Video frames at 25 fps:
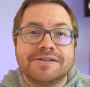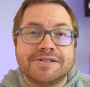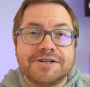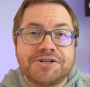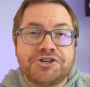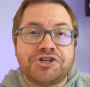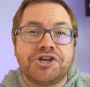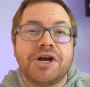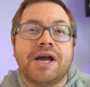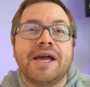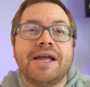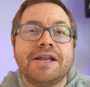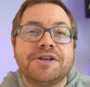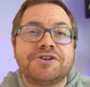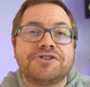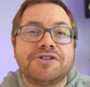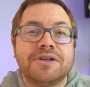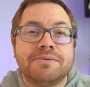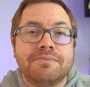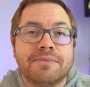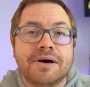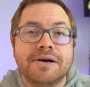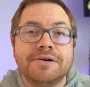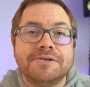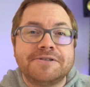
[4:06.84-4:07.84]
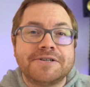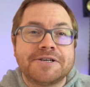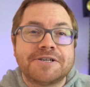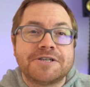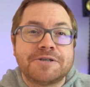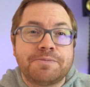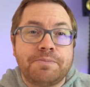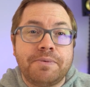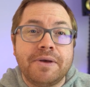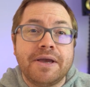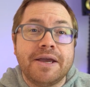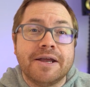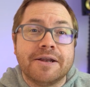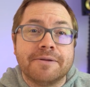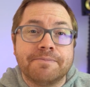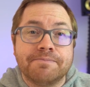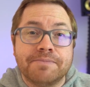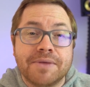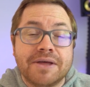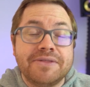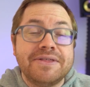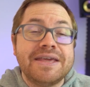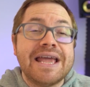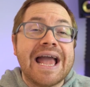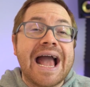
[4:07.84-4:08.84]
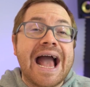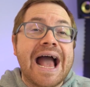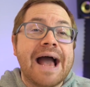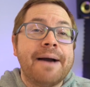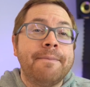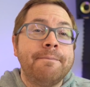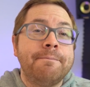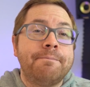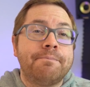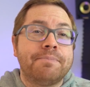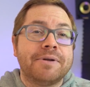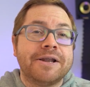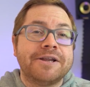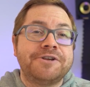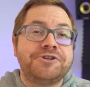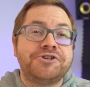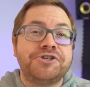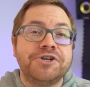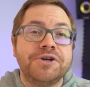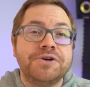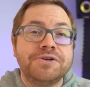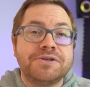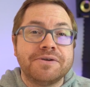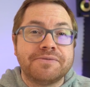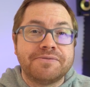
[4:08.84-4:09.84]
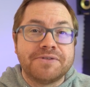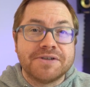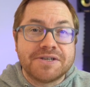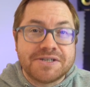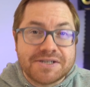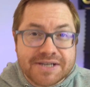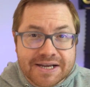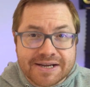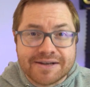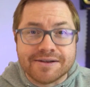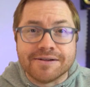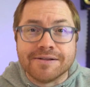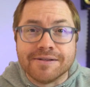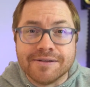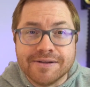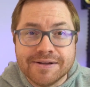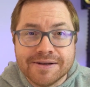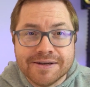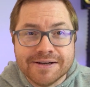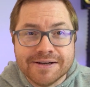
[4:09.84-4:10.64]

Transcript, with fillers: to change the motor speed, and the amplitude of the signal